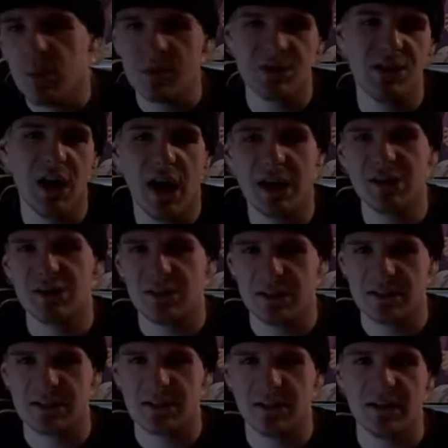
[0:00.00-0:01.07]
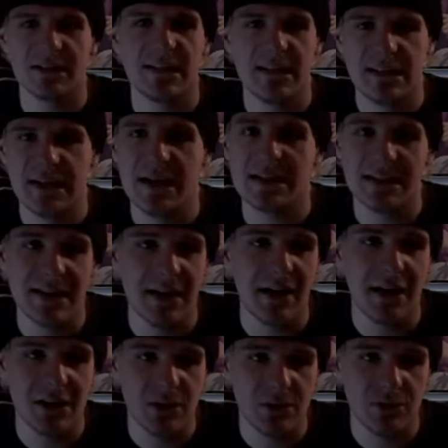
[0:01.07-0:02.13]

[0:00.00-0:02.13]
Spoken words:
was not just collecting dust I now had a